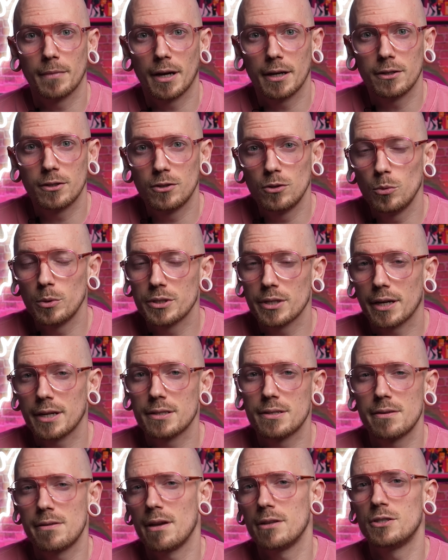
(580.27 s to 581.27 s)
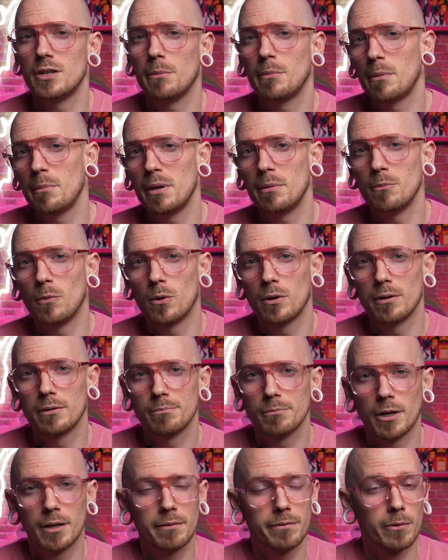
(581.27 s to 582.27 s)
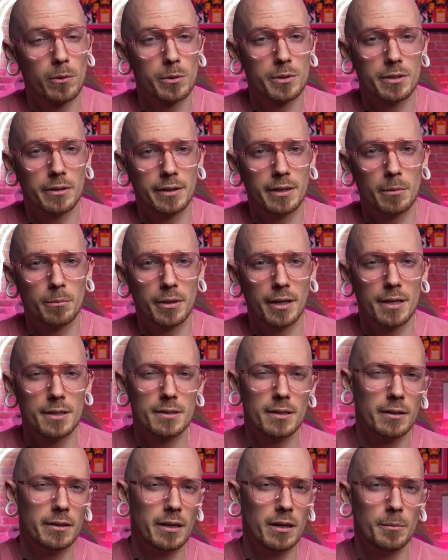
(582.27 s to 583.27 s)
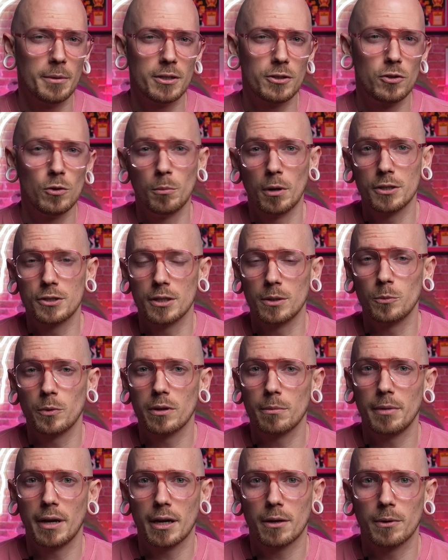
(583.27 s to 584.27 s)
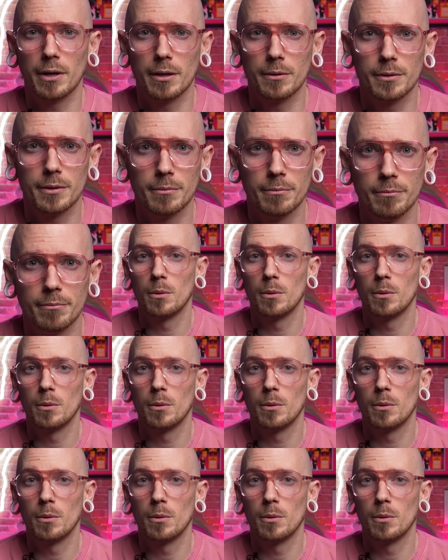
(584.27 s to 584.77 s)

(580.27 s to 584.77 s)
I do wish I could see that gem a bit more. Unfortunately, it blends a little bit too much in with the background.